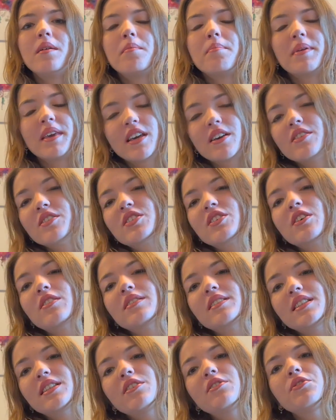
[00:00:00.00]
Because
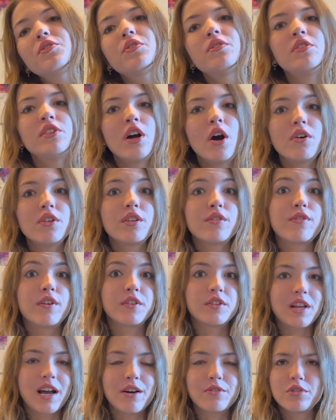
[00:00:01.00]
until you know
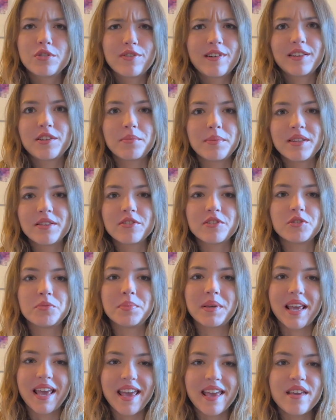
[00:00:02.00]
how the fundamentals
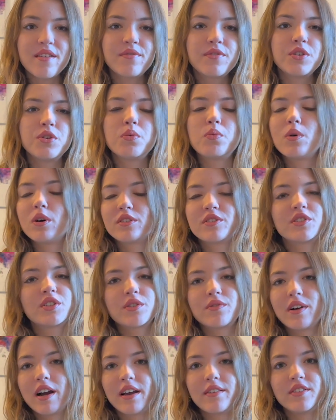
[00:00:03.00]
behave, you won't
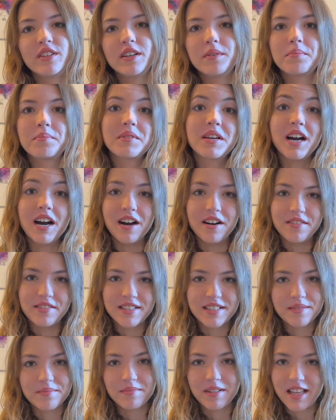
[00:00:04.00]
survive the
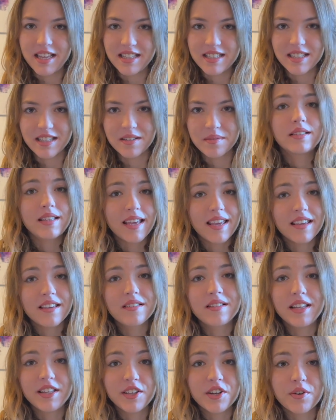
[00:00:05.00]
curves later. Take
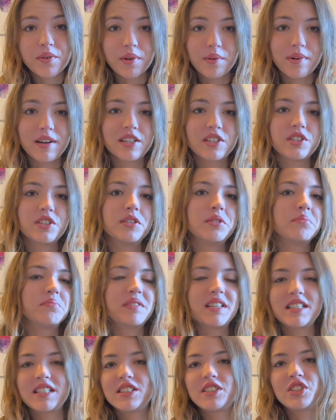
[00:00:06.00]
linear regression.
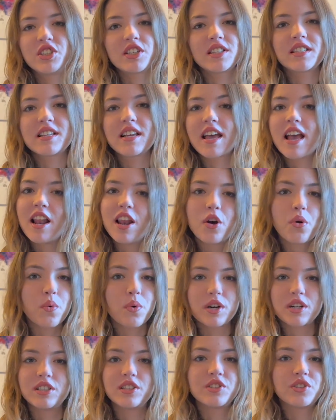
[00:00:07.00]
This is just the hello
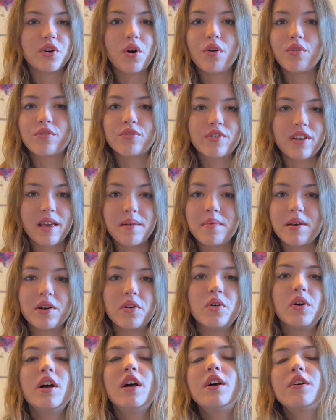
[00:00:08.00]
world of
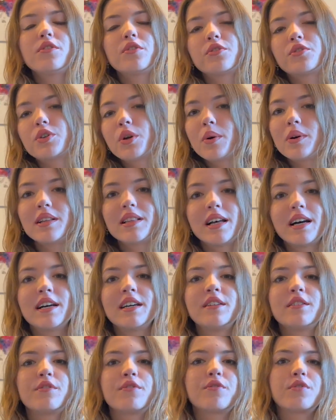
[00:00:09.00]
ML. You draw a
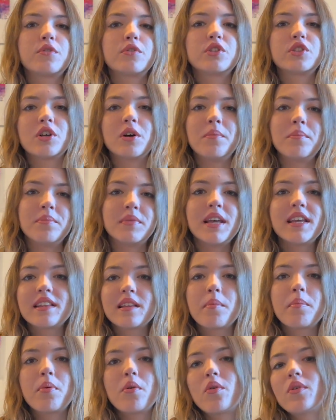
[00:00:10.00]
line through some
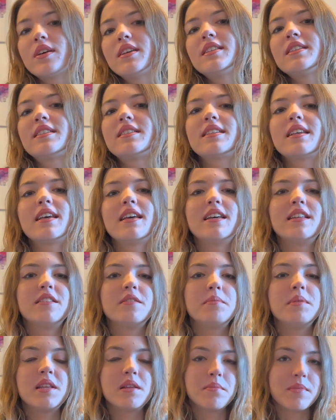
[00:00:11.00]
data points
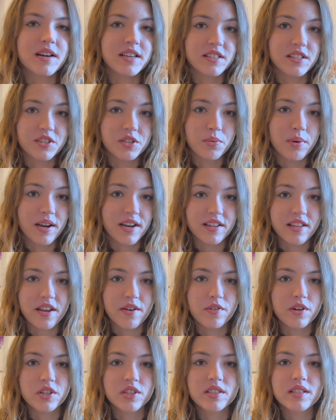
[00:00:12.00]
and minimize the squared
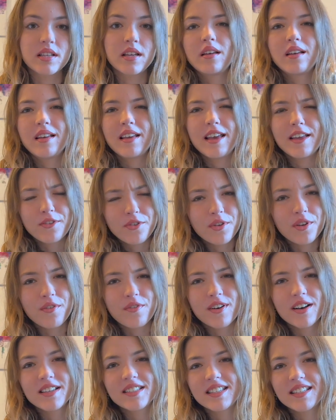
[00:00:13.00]
errors. At
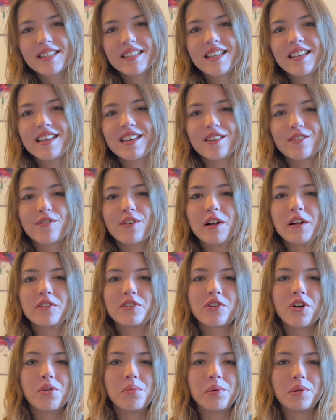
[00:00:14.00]
university, it
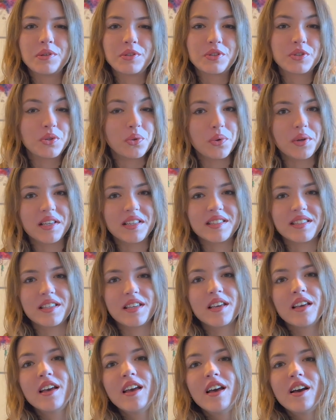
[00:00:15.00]
felt almost too
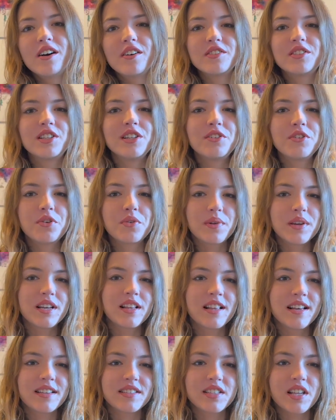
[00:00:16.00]
easy, until you
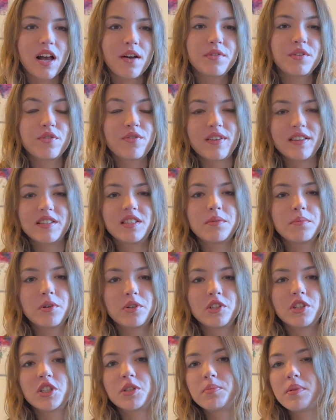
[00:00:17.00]
realize how the fancy
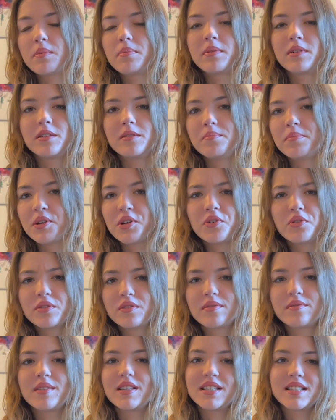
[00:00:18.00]
models people
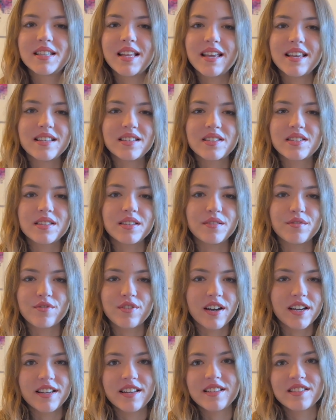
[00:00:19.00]
build these days in
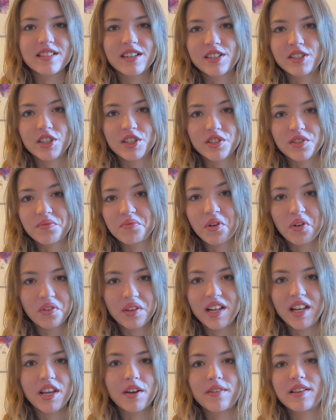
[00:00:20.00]
finance are just
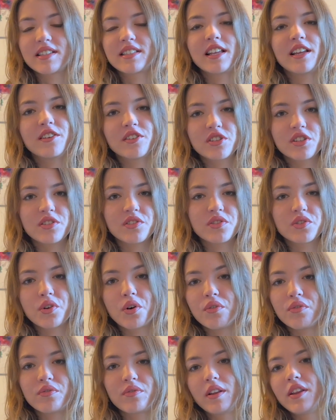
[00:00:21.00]
nonlinear extensions
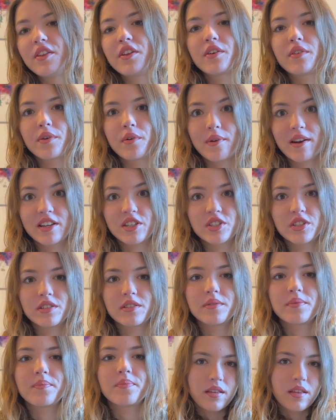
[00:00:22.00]
of linear
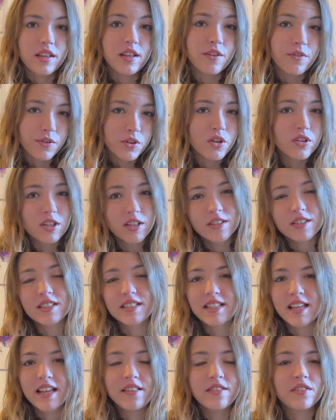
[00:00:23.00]
regression. And if you don't
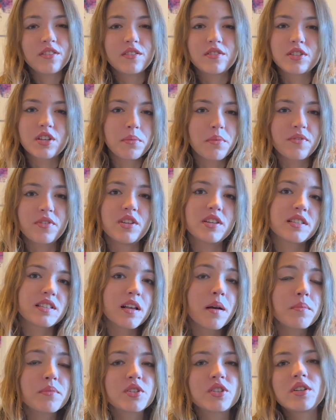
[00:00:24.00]
understand some of the
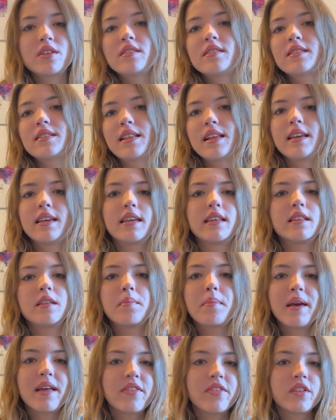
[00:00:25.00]
assumptions like
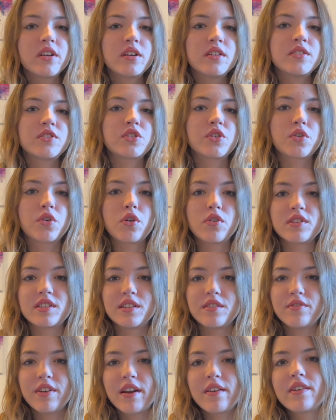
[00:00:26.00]
independence or
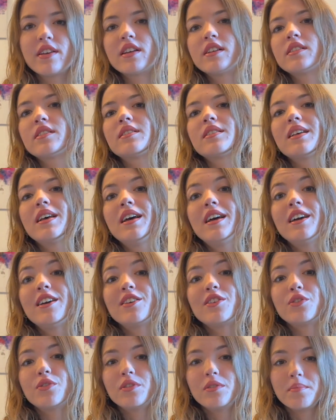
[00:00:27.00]
constant variance,
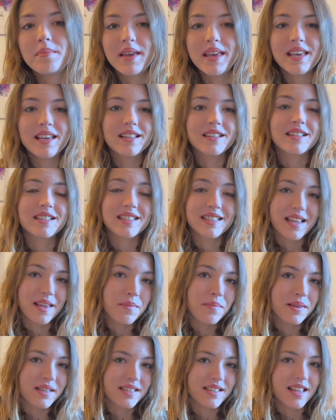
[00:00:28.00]
you'll make the
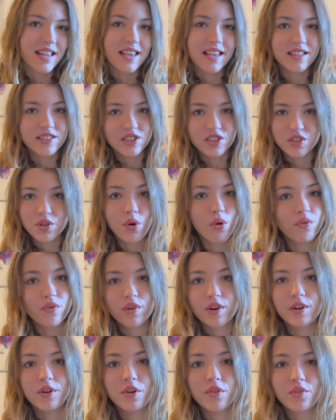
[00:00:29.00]
same mistakes just
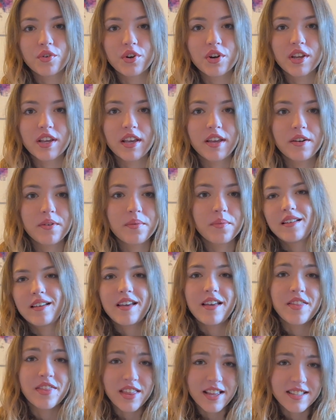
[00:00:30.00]
over and over again.
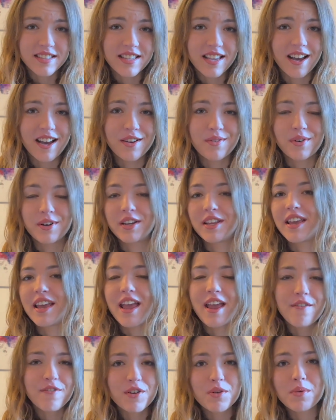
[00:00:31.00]
And that's the irony.
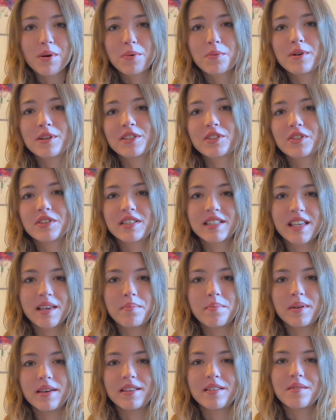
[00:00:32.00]
Everyone wants to
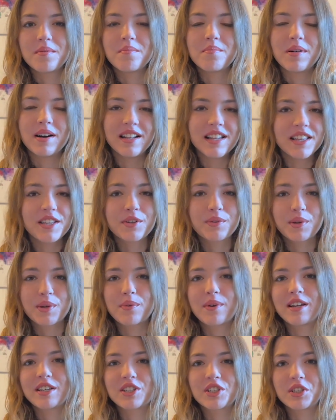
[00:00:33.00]
skip it, but linear
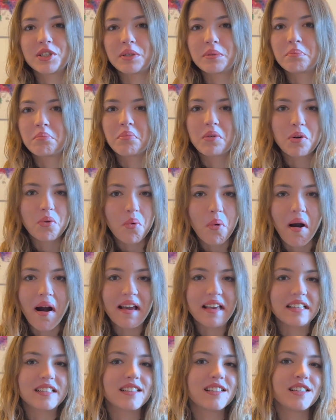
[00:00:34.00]
regression
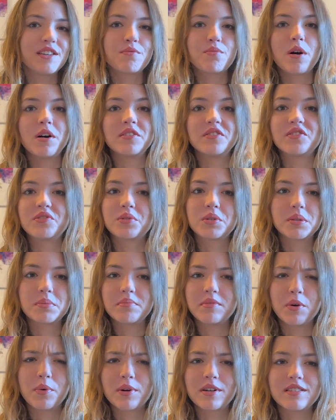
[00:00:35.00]
quietly runs
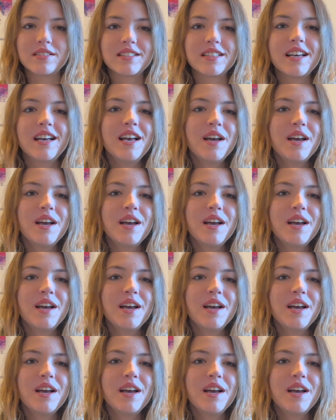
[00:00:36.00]
the world.